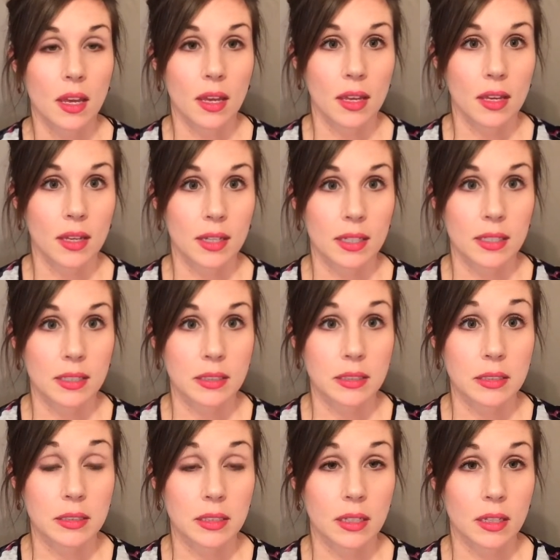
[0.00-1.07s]

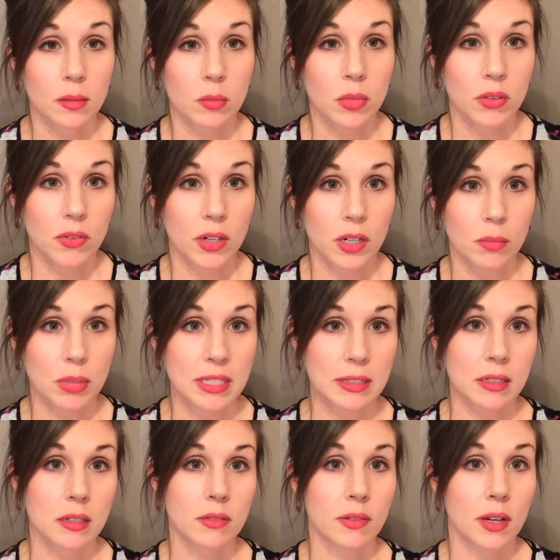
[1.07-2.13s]
And it can be very
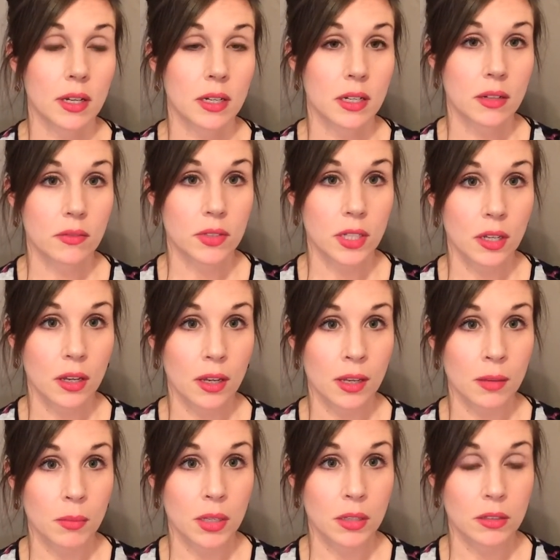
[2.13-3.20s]
busy to find enough
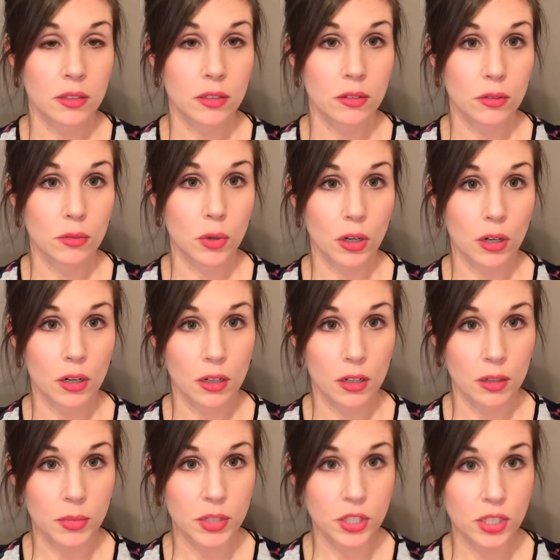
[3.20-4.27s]
time to work on
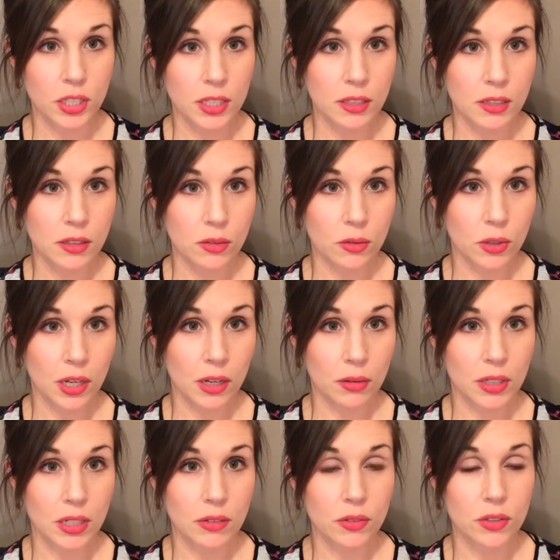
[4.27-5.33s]
commissions or get
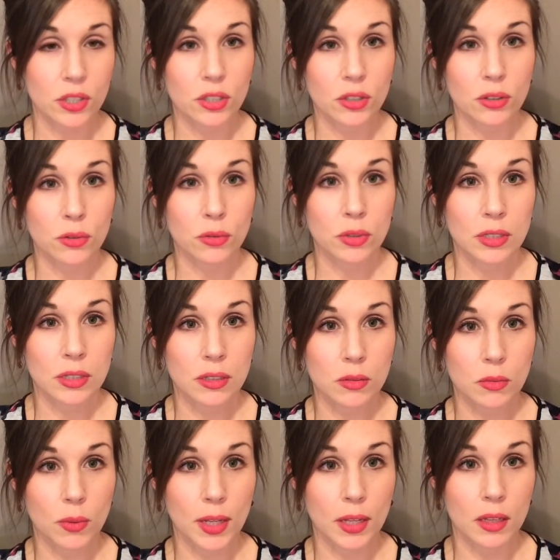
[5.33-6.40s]
ready for shows,
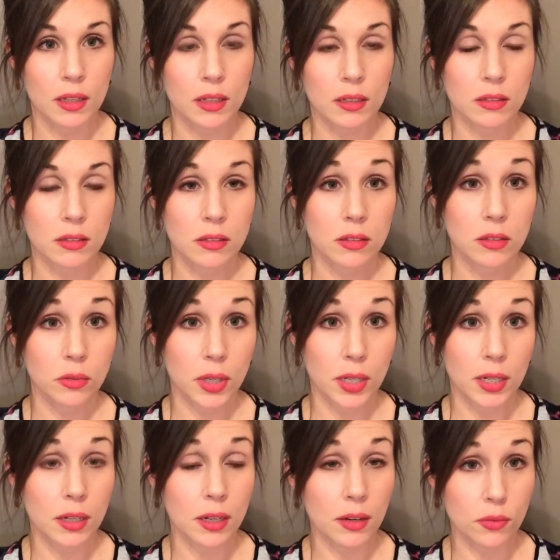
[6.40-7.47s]
as well as
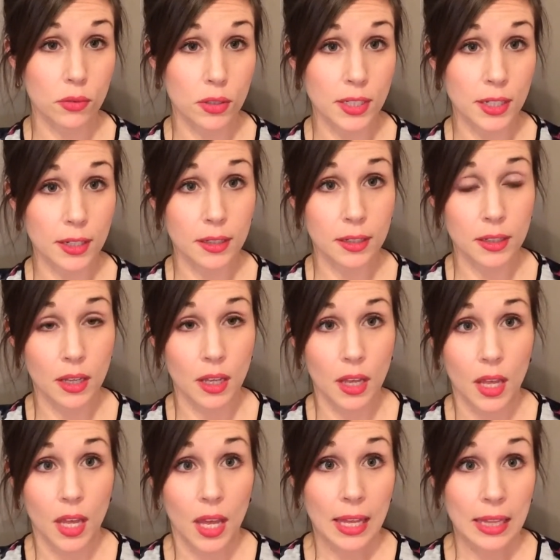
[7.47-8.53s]
doing everyday
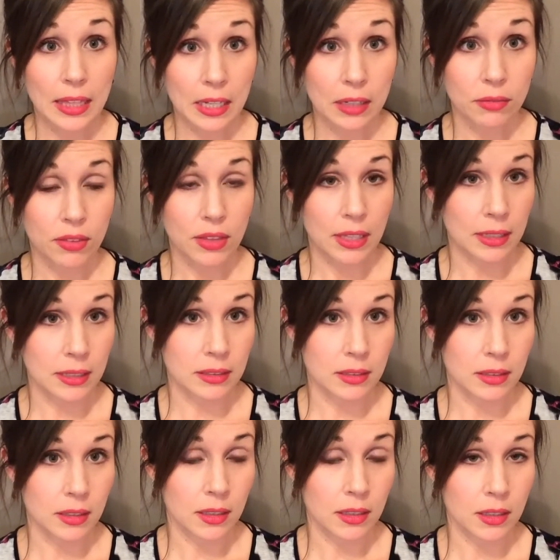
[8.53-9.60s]
life
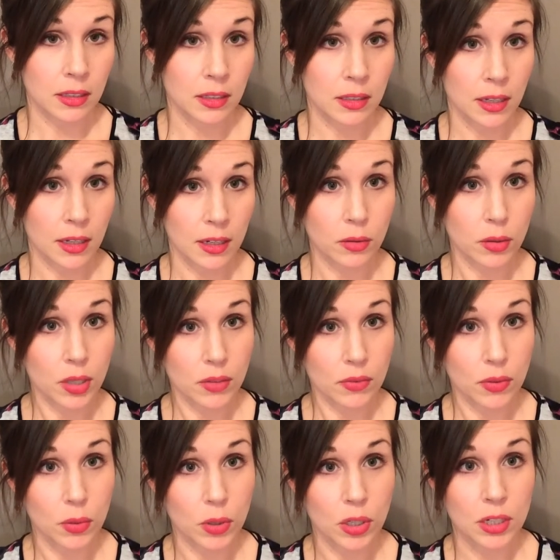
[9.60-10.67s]
things like getting ready
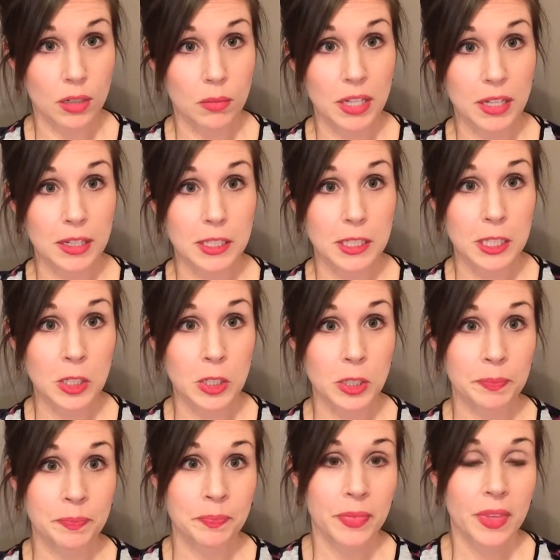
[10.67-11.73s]
for work and making
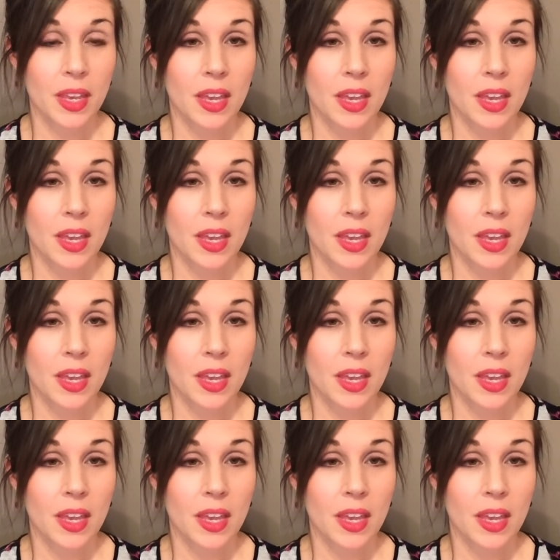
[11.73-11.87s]
dinner.